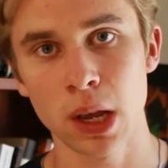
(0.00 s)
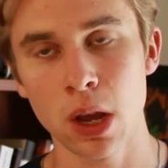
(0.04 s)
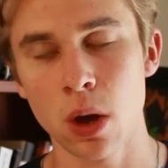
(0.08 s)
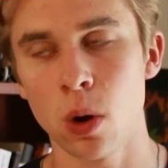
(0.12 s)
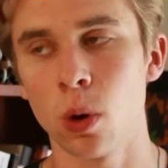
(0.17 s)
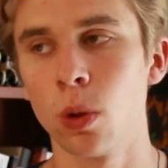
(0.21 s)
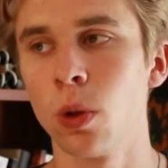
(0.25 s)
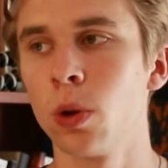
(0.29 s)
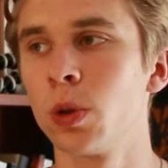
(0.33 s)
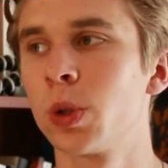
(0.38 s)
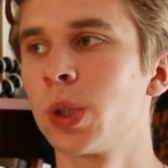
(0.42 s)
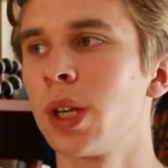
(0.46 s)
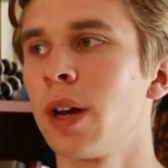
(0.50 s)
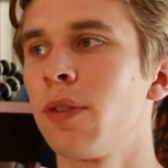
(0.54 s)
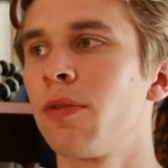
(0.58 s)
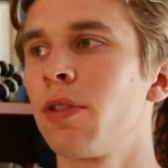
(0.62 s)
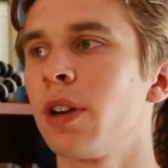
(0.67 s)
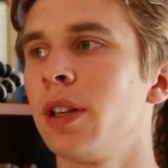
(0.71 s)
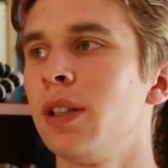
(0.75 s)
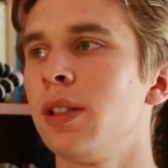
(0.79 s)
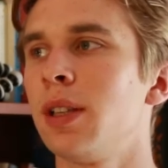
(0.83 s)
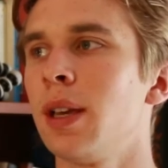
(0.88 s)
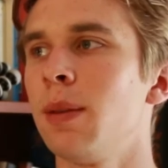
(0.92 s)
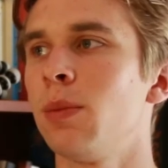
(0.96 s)
Although
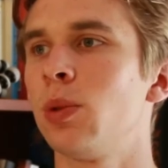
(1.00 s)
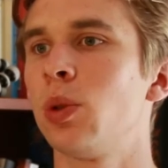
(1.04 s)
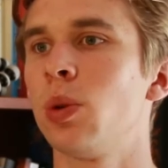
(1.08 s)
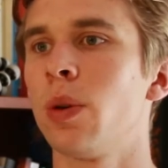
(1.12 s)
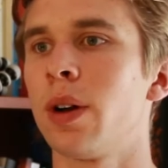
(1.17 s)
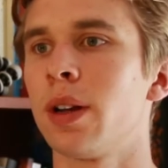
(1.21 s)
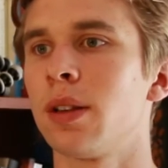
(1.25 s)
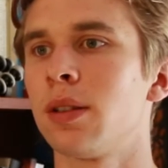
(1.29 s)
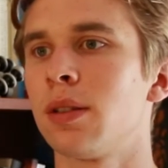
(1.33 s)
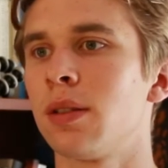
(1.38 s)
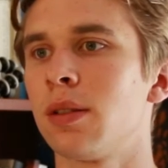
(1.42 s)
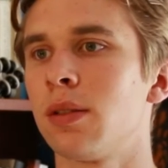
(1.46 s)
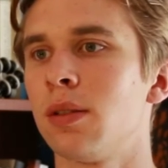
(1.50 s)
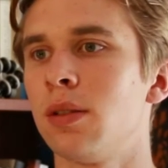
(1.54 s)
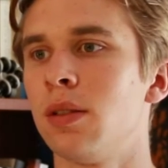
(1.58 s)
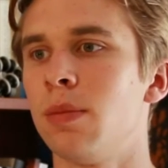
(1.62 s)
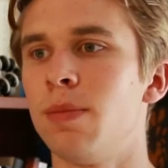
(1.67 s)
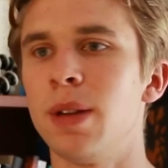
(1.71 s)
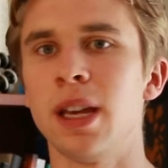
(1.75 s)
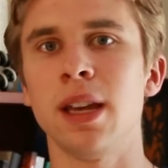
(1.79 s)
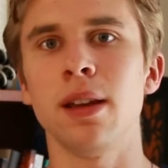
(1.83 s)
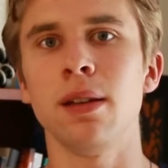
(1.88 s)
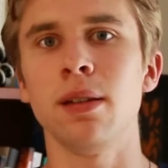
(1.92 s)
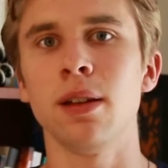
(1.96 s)
suffering seems to us to
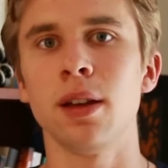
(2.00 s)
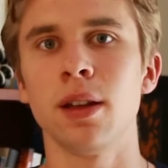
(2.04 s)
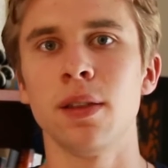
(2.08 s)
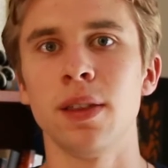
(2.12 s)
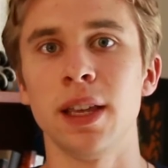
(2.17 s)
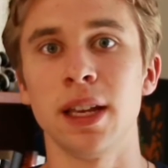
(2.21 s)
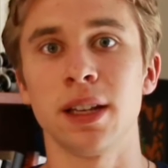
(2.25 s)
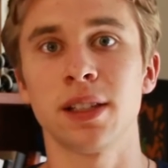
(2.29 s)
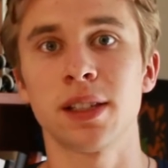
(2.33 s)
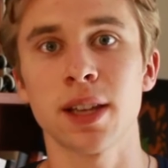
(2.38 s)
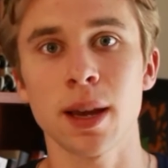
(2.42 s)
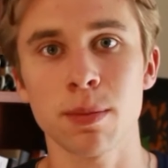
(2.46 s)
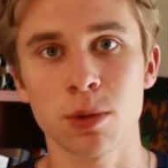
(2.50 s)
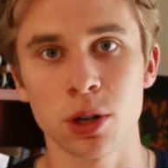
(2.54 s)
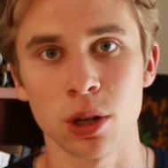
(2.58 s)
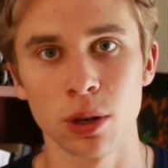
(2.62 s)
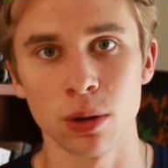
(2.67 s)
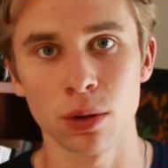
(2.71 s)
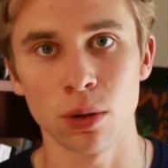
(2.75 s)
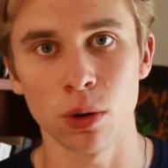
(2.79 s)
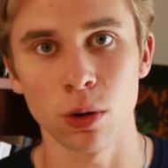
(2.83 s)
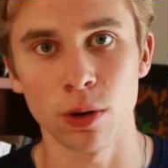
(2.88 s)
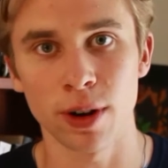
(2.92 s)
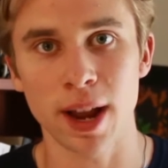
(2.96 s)
be the
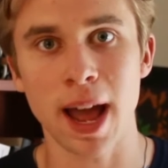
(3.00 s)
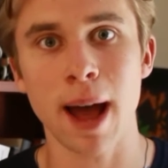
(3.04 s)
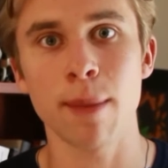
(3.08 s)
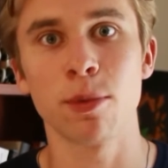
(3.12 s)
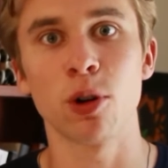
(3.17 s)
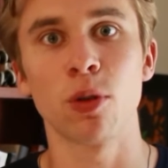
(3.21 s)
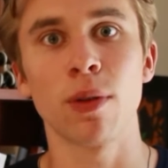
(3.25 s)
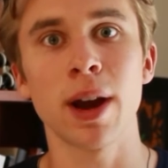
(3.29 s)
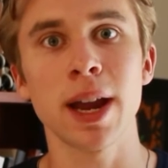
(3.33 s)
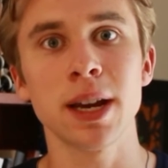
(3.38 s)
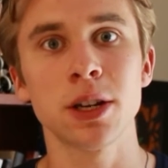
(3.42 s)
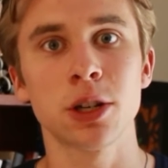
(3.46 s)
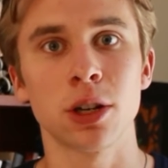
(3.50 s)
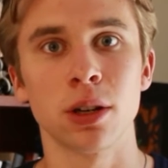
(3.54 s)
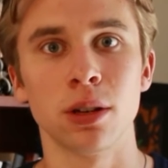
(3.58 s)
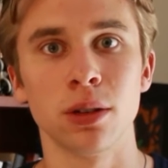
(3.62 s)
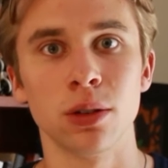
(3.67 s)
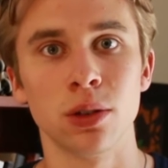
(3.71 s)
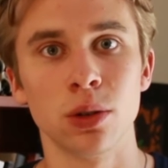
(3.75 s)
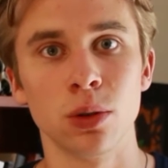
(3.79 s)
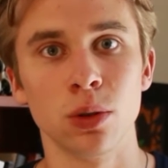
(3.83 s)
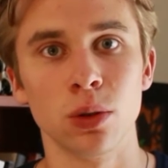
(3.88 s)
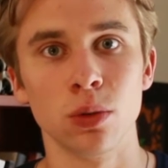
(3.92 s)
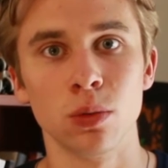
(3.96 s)
exception or an aberration
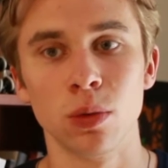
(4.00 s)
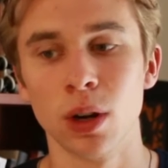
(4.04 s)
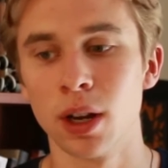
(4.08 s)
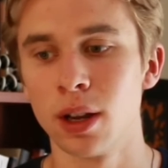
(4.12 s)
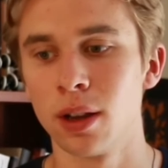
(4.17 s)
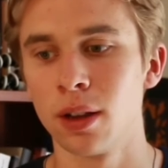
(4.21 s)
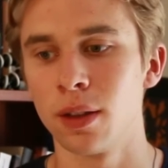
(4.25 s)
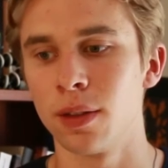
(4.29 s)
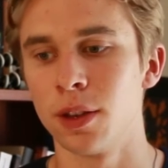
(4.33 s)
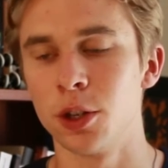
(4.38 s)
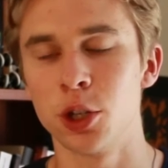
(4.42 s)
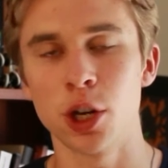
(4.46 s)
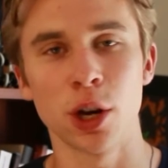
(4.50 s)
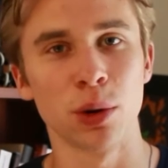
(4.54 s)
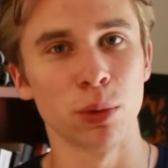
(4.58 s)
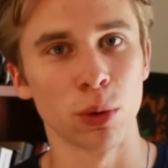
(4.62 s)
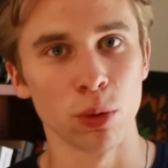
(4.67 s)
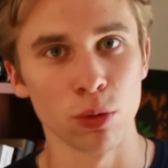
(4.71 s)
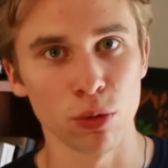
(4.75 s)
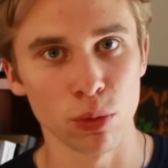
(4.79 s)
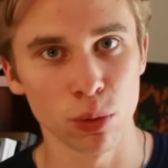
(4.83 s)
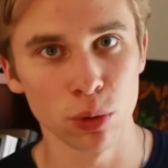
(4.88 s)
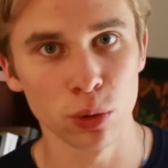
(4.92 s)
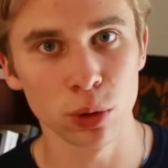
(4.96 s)
to the general
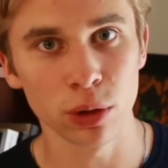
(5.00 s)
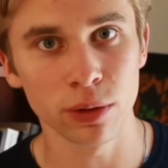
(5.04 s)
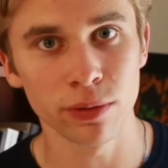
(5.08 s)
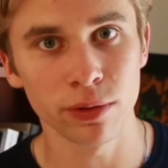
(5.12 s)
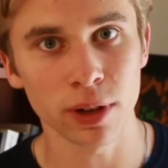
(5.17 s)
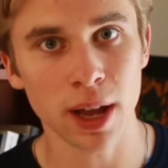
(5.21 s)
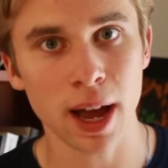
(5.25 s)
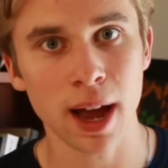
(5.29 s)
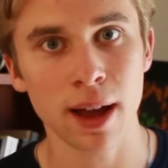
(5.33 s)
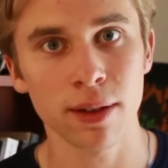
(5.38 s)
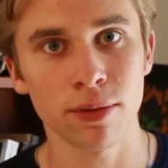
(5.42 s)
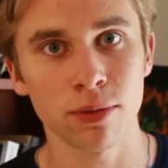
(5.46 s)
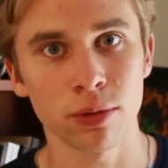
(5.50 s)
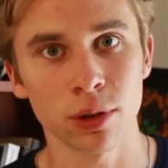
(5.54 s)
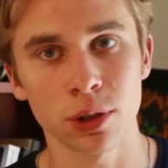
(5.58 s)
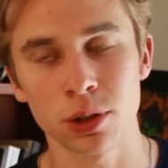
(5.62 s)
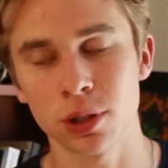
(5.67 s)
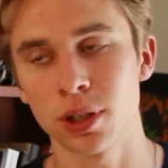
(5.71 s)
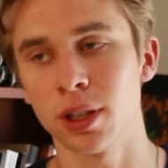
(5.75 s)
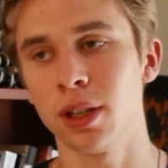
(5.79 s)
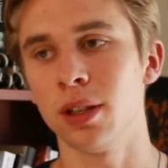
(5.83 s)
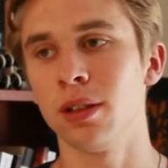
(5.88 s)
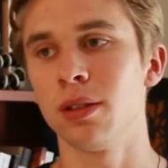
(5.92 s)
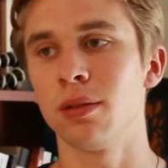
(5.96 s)
rule of life, which
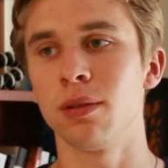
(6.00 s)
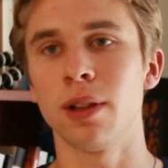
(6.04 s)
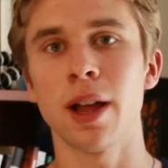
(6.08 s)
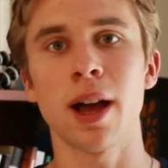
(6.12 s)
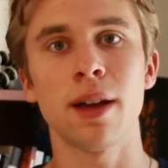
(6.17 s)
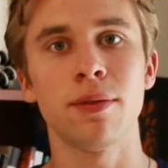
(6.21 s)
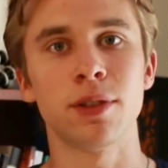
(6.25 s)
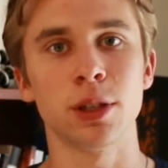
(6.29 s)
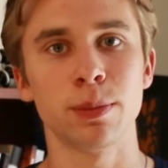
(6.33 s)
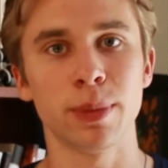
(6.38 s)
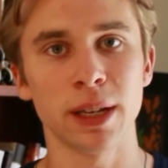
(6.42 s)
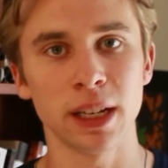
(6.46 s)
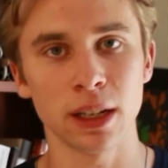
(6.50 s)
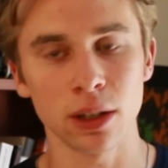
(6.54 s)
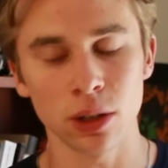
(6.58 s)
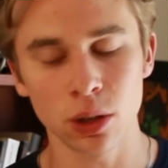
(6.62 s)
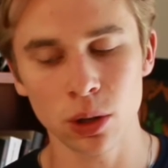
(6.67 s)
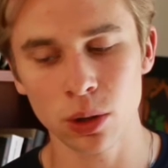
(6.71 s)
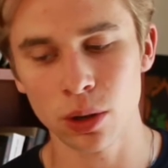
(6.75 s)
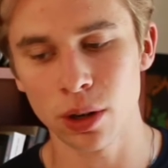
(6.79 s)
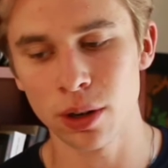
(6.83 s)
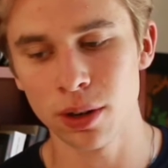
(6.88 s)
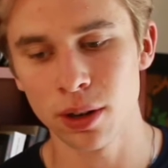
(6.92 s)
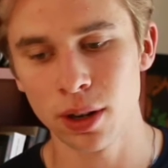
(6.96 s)
sees life as being
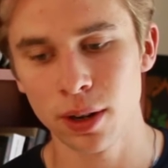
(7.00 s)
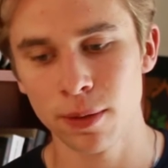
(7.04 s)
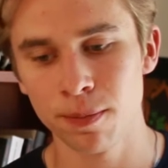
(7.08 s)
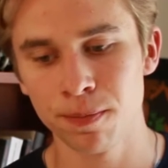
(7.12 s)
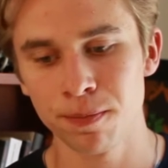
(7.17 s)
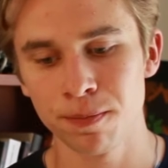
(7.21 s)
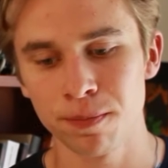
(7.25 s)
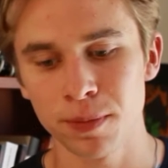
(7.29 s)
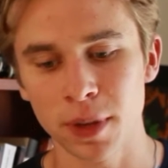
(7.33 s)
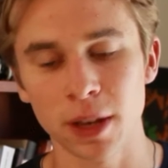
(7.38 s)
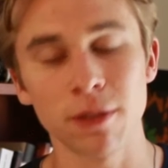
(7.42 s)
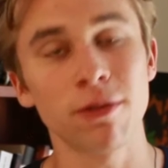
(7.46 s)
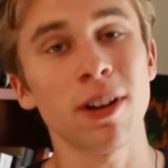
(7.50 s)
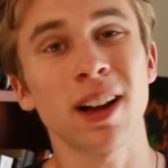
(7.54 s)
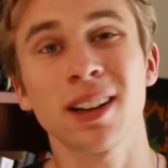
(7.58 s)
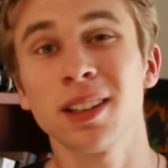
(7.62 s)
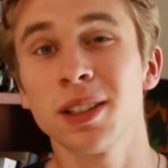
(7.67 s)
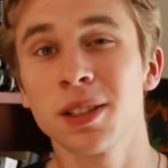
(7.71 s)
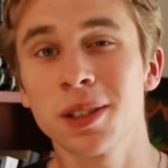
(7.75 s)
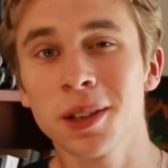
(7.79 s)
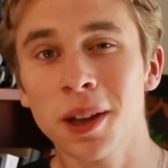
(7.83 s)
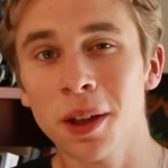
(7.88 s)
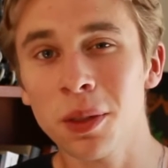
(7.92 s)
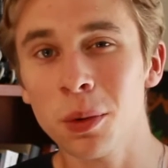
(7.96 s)
good, in fact
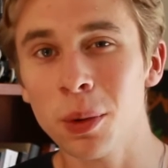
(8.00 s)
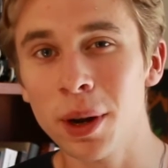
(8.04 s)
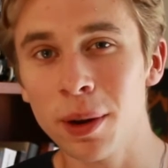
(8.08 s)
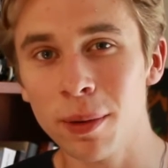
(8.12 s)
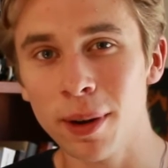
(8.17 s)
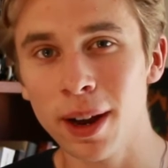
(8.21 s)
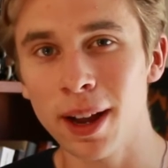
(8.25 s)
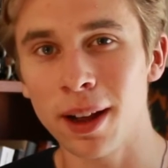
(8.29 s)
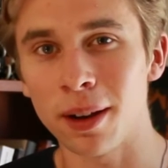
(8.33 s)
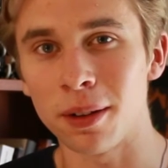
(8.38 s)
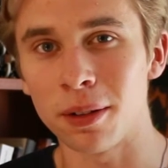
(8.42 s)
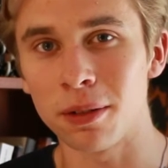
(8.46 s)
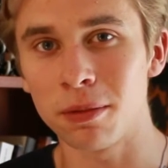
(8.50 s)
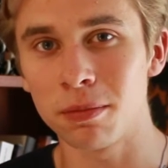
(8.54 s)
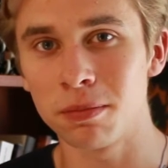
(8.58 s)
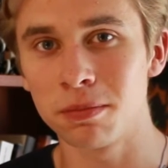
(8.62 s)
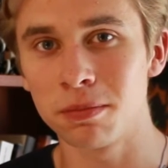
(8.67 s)
it's the other way around.